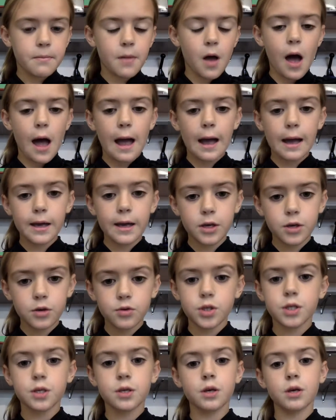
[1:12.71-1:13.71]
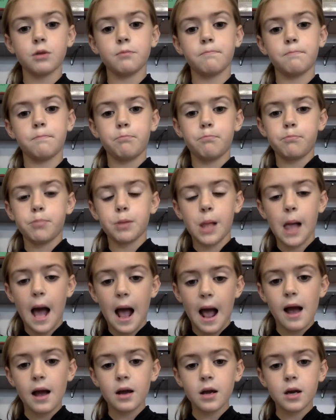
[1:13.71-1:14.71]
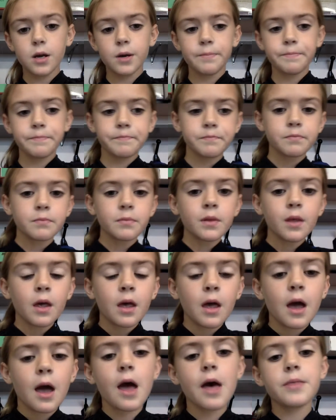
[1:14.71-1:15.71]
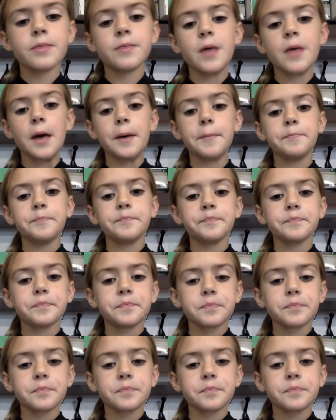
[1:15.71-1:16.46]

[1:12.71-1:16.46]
I used black, and then